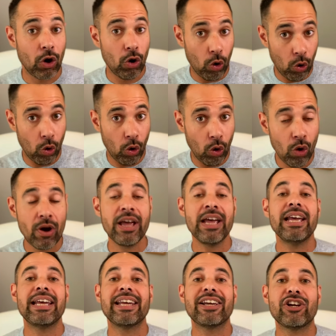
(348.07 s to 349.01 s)
Or
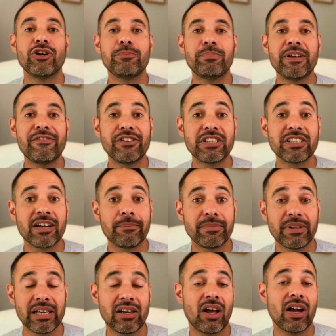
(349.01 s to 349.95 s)
it could be for
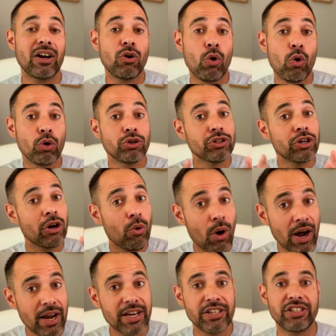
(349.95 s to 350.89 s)
something like
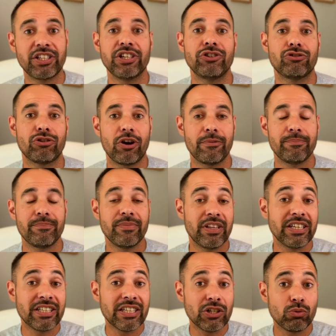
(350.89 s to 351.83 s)
quadriquina syndrome.
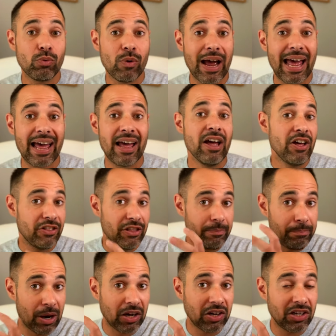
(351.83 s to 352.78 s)
This is where the
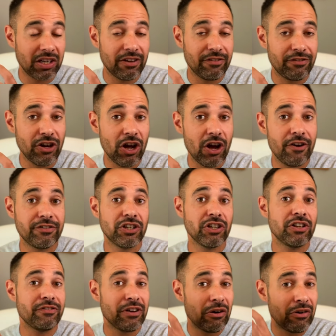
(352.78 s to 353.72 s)
bundle of nerves
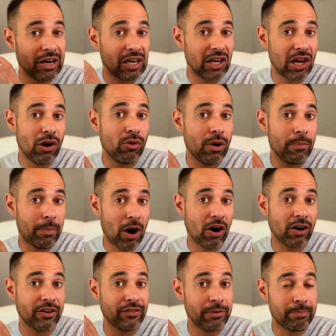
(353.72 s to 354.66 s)
at the very lower
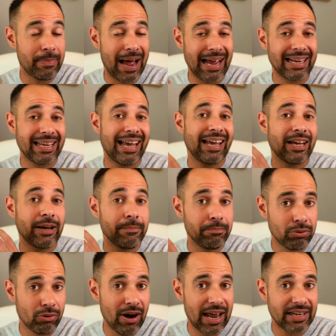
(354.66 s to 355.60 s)
part of the back get
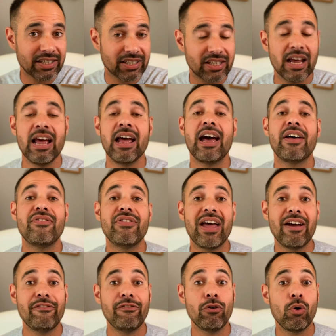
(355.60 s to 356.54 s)
compressed, and
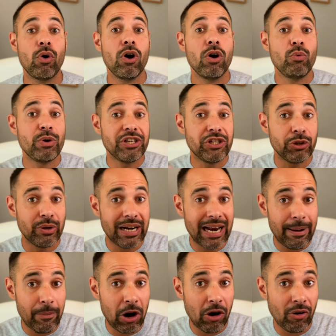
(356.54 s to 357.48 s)
therefore we do an
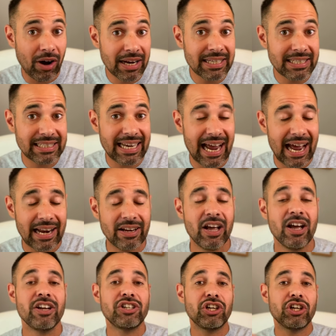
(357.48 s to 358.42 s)
MRI scan
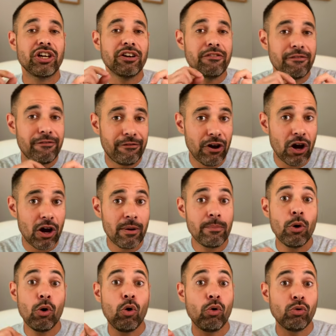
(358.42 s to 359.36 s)
to
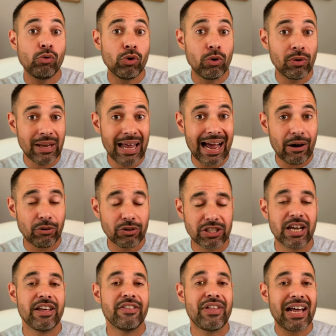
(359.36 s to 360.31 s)
confirm or rule out
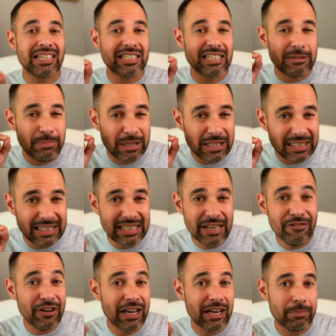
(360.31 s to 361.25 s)
that
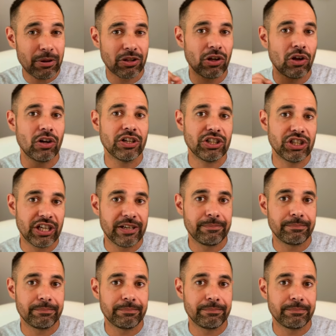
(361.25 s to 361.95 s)
specific pathology.